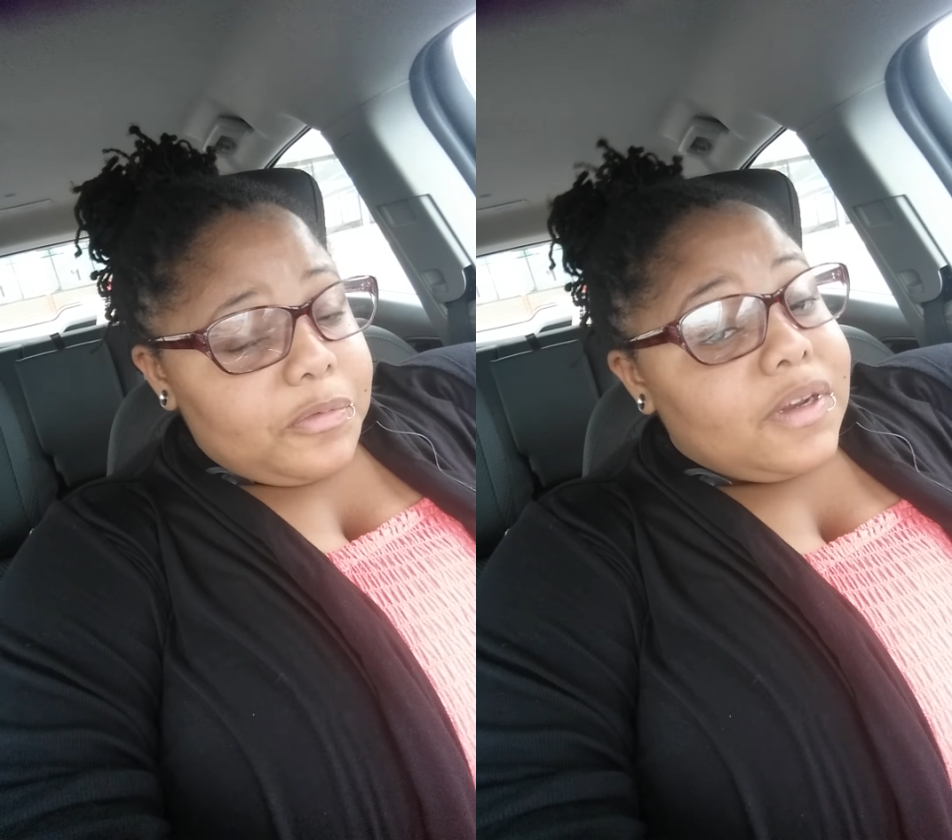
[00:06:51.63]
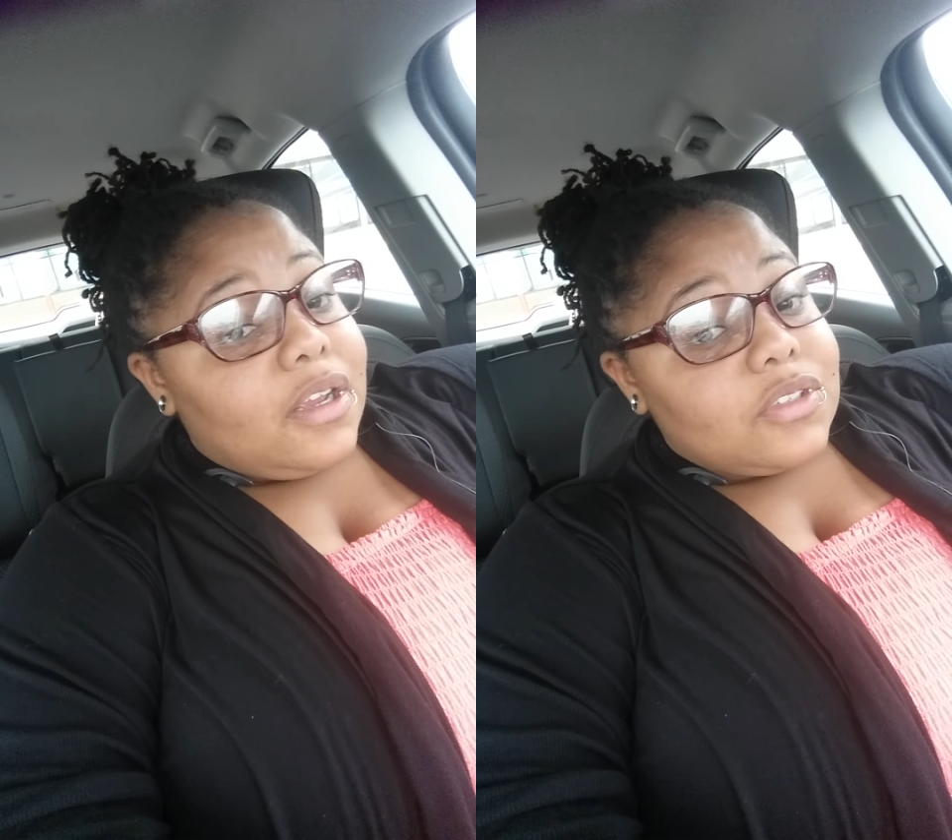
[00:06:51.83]
for
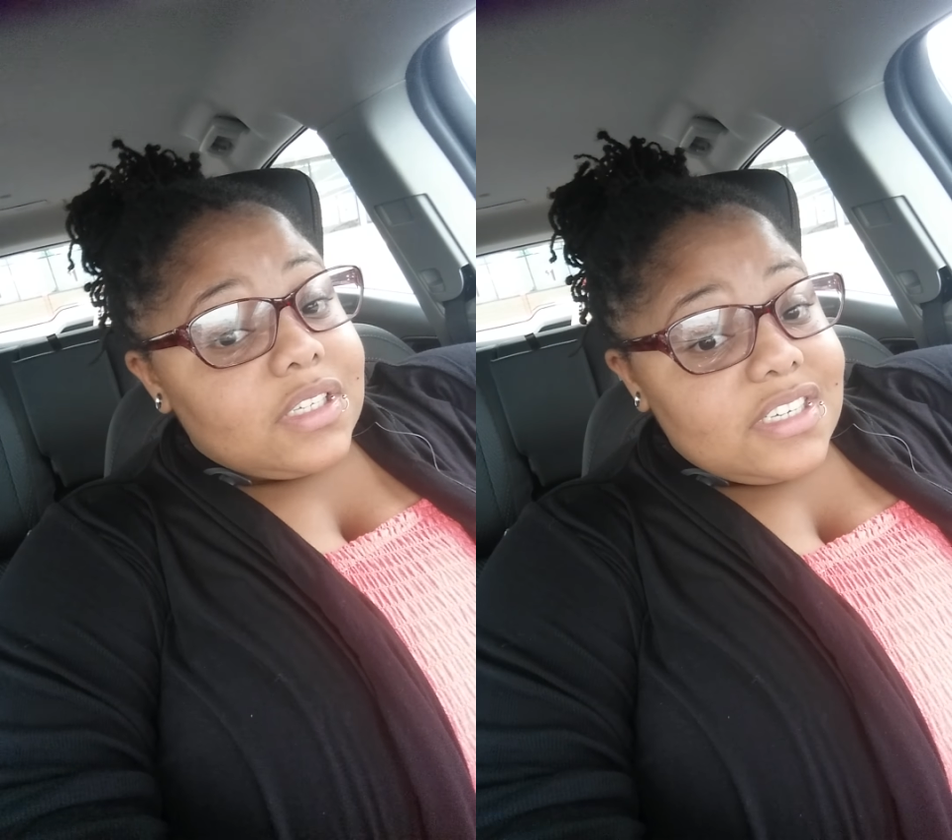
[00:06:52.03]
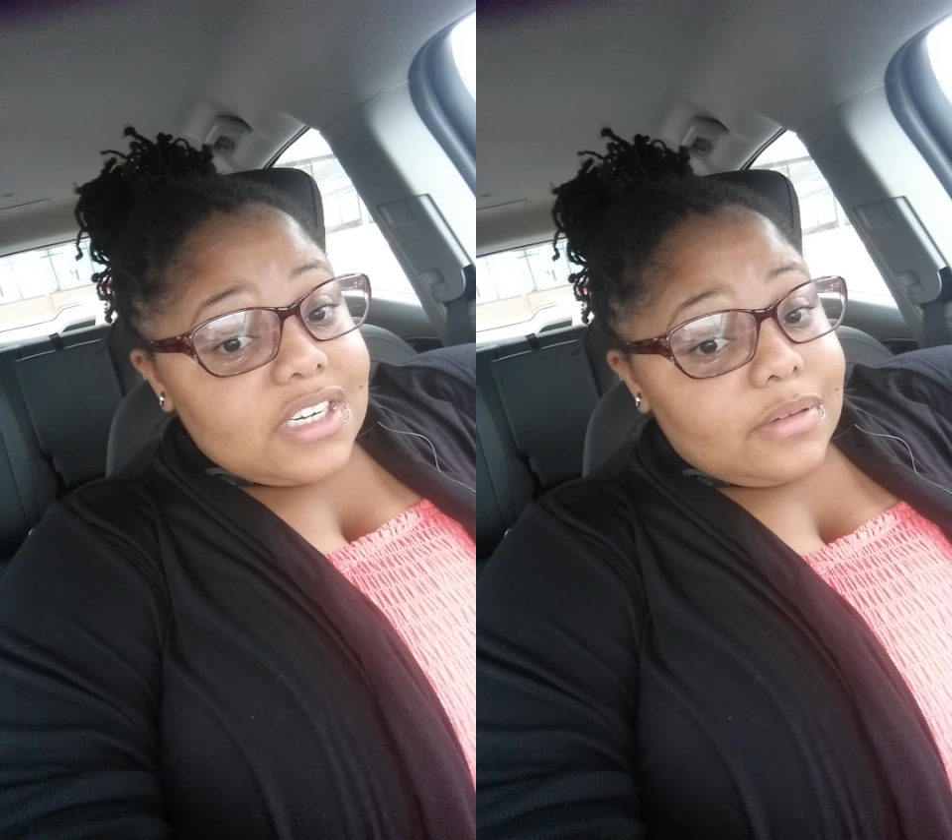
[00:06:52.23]
me to go
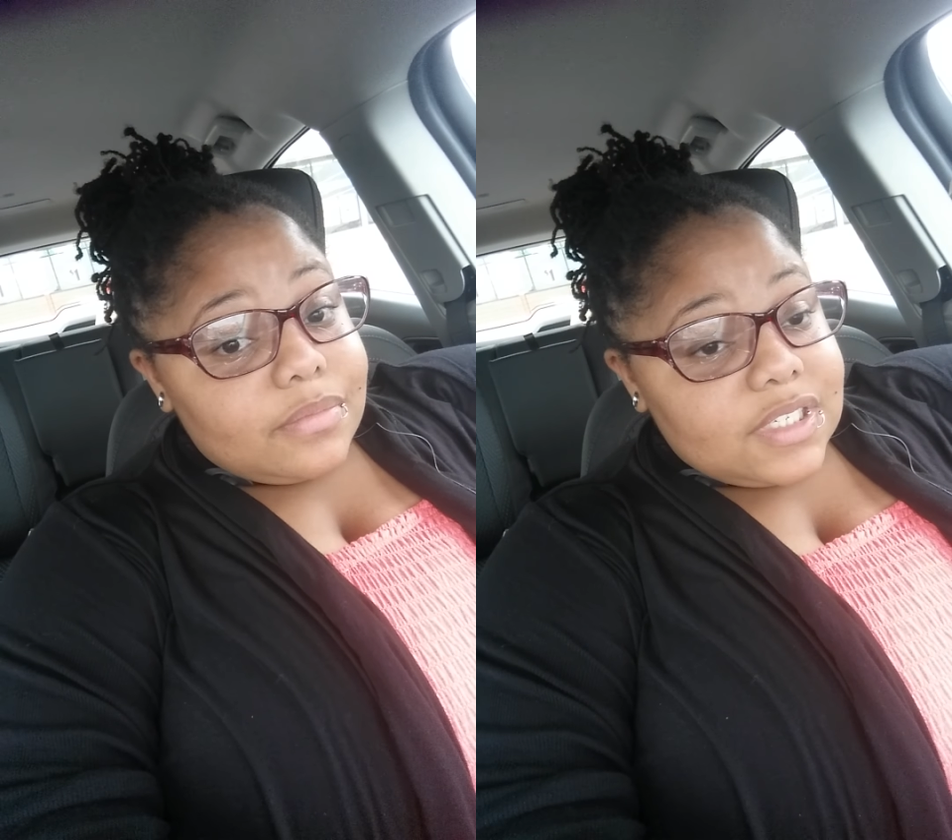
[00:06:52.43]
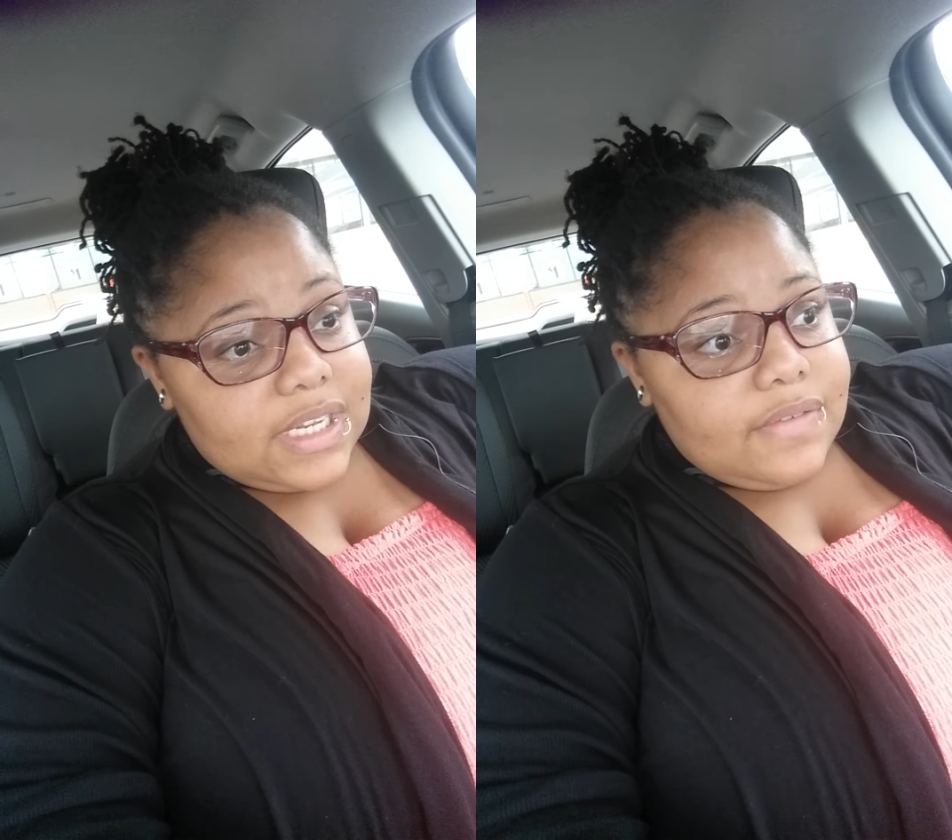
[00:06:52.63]
to the gym
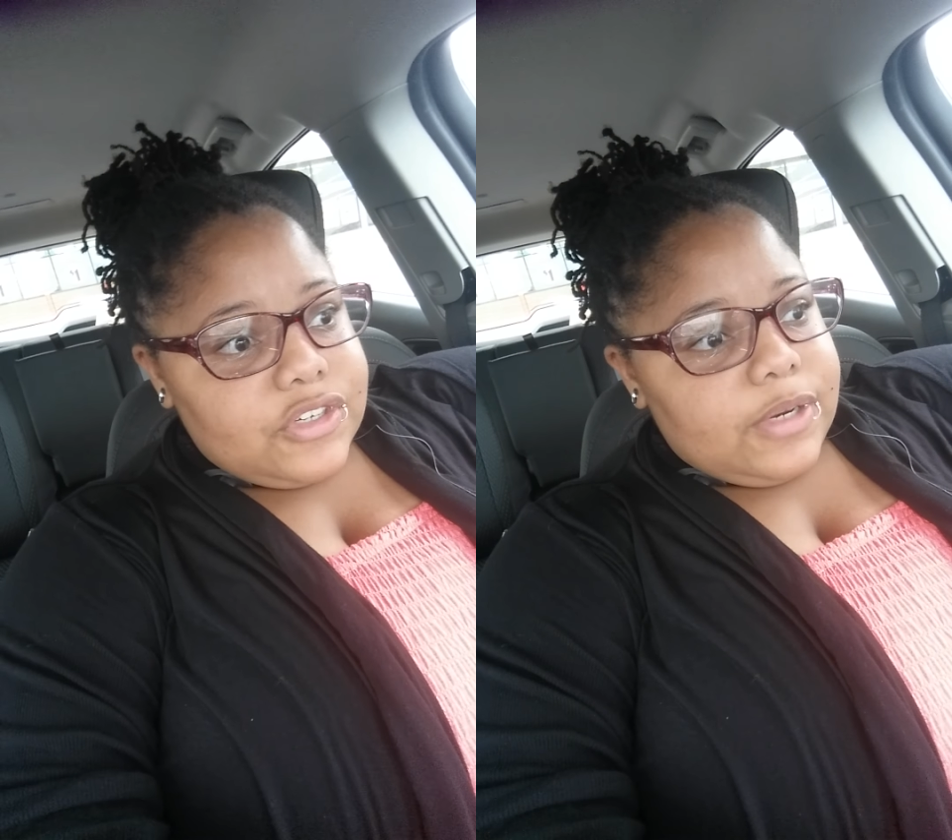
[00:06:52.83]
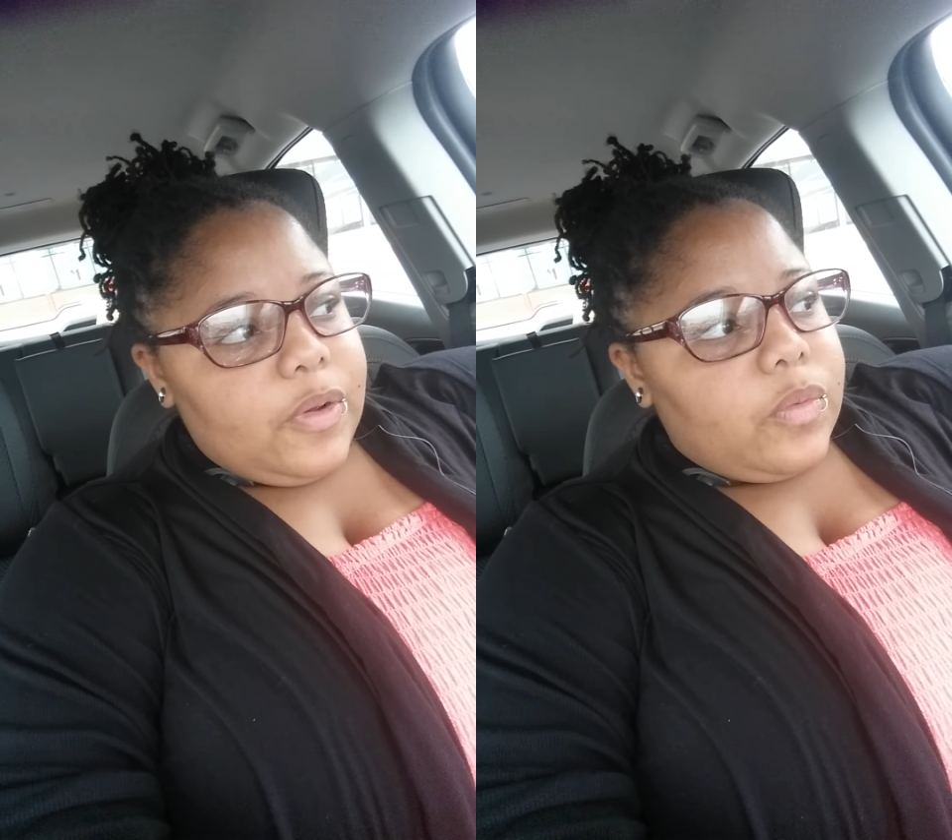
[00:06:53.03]
because I have a
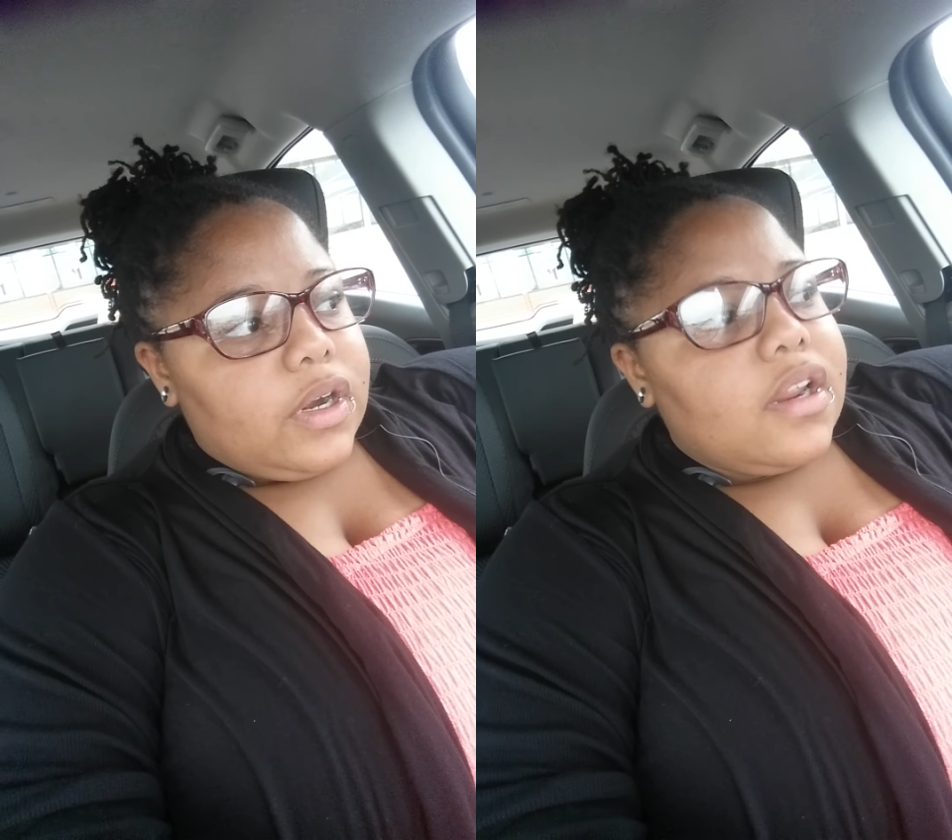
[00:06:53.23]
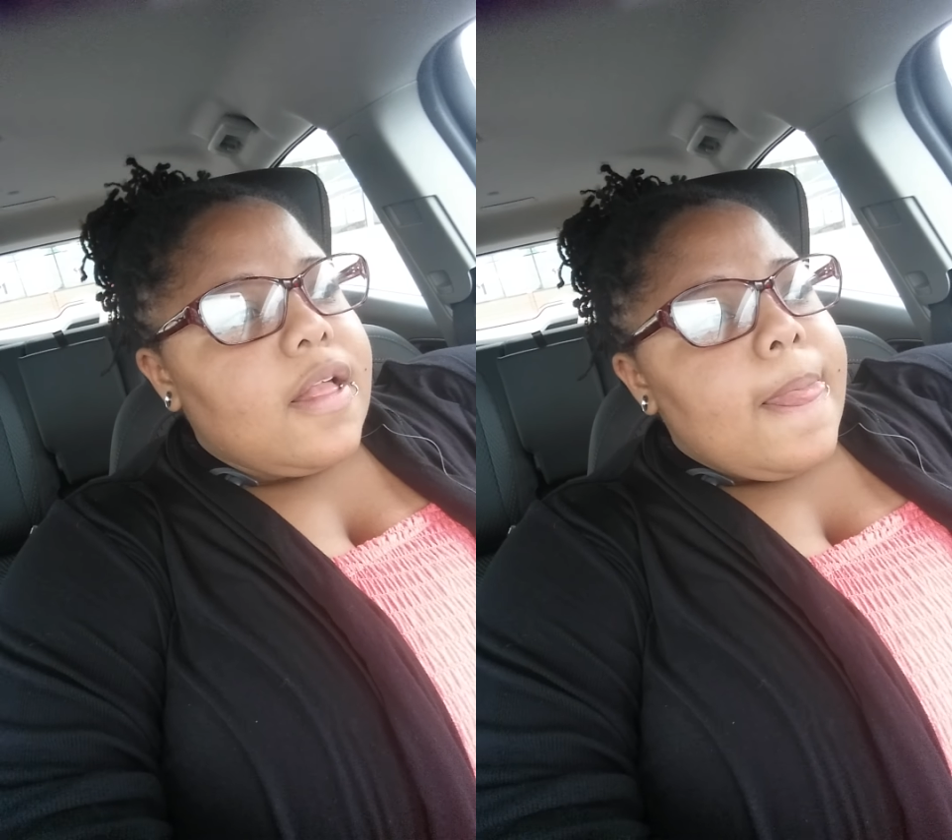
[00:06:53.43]
gym at work